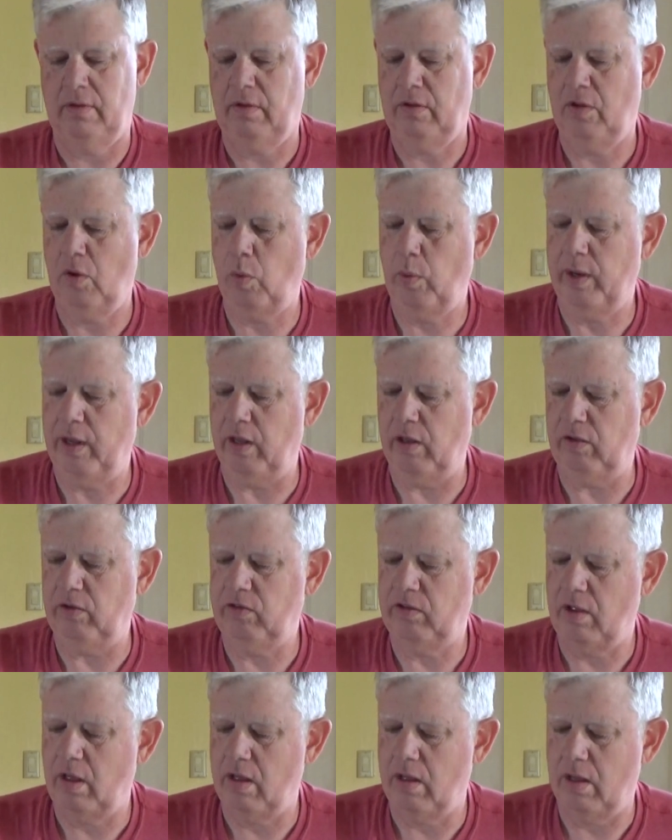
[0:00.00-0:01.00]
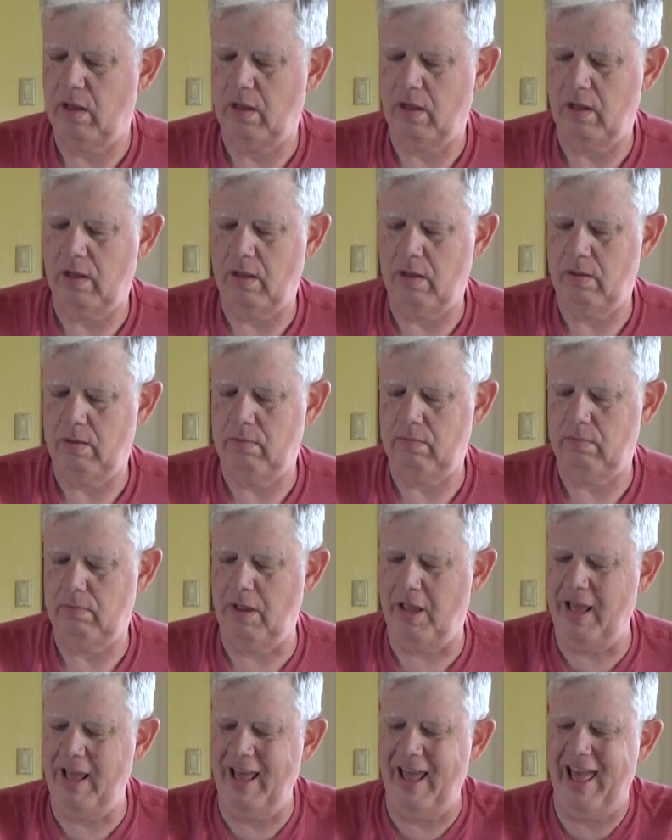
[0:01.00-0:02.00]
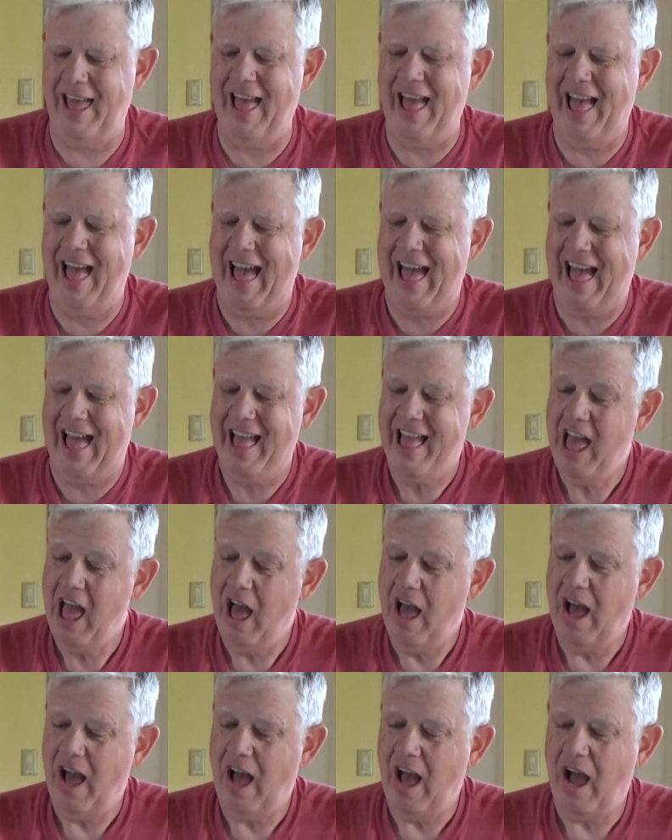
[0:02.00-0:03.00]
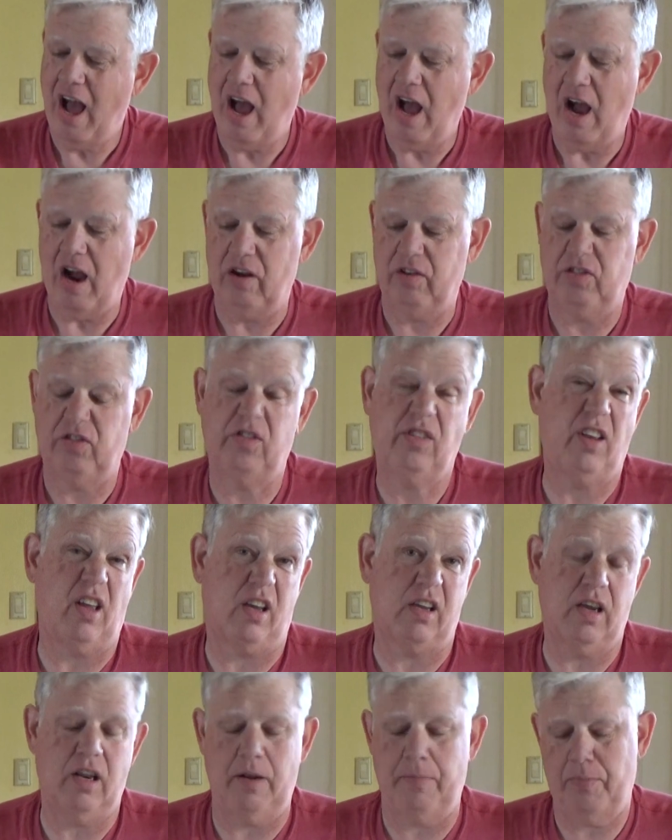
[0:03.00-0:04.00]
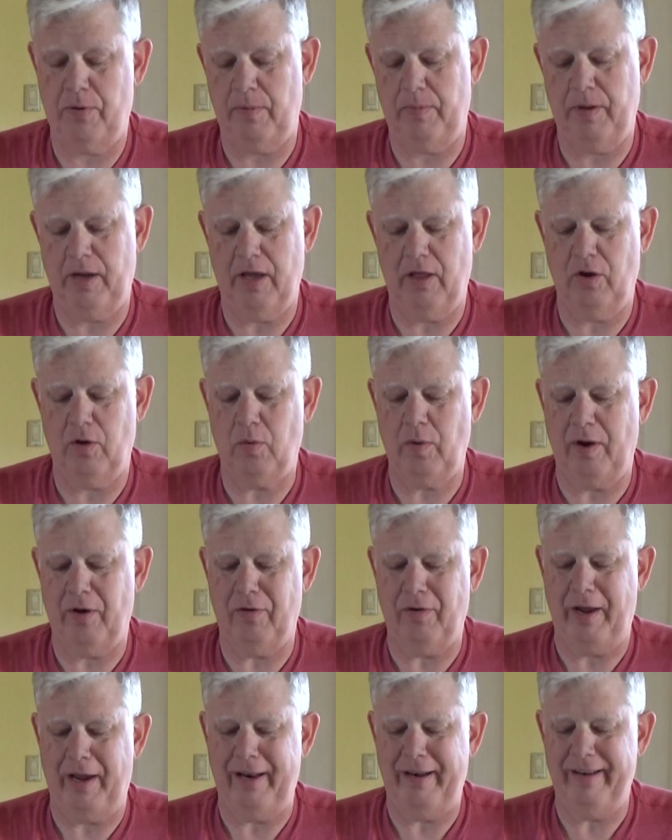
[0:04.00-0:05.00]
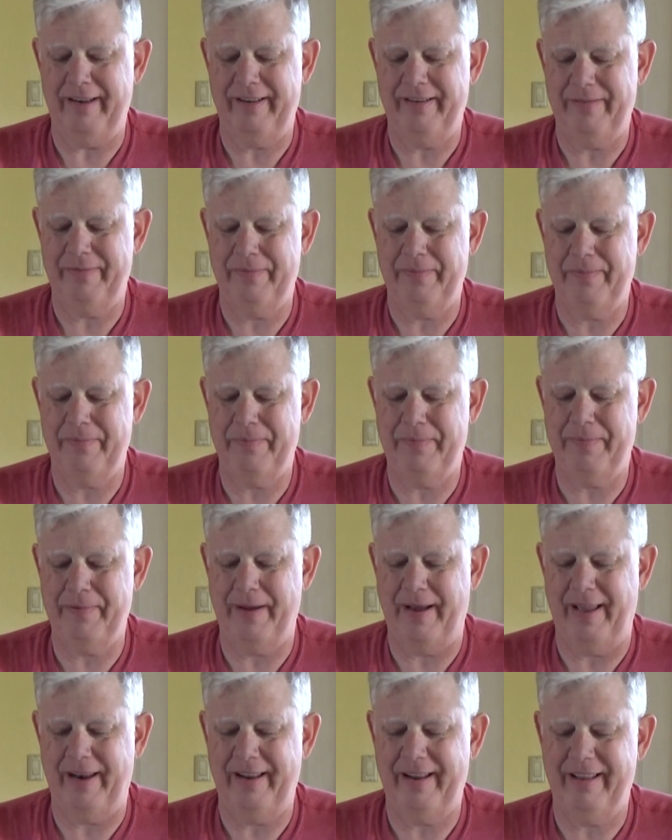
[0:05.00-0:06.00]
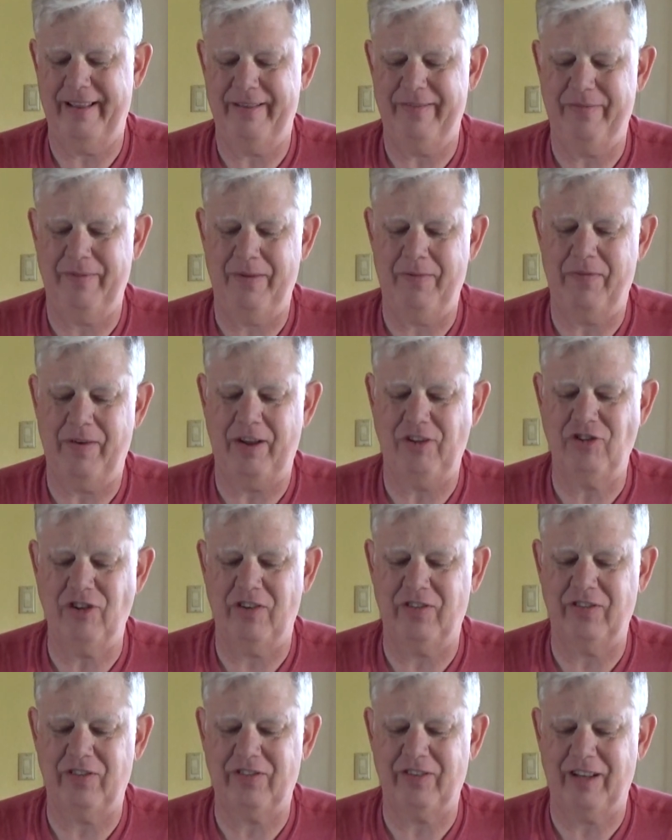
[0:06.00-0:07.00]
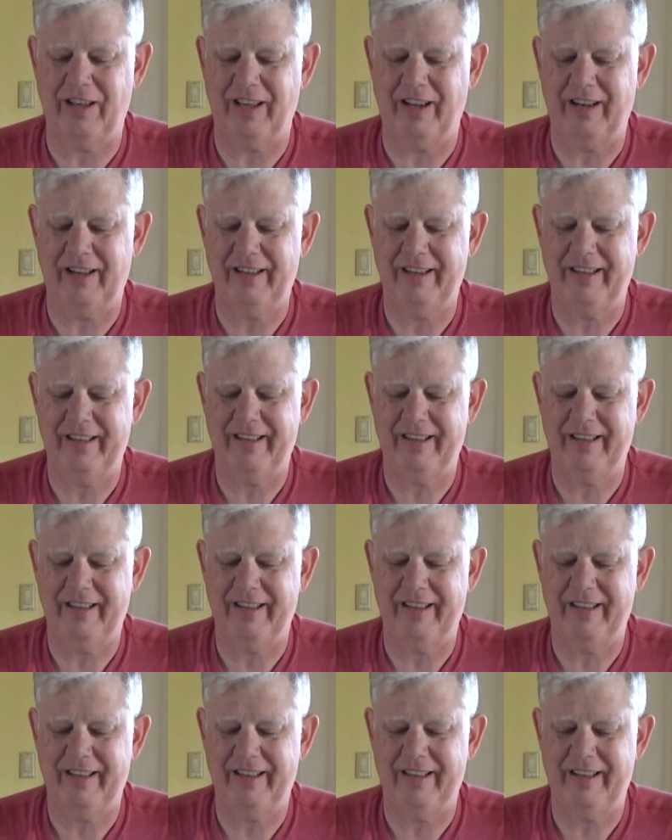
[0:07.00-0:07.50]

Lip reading: The wheels are stuck. I didn't put them together quite right, but maybe if I adjust this a little.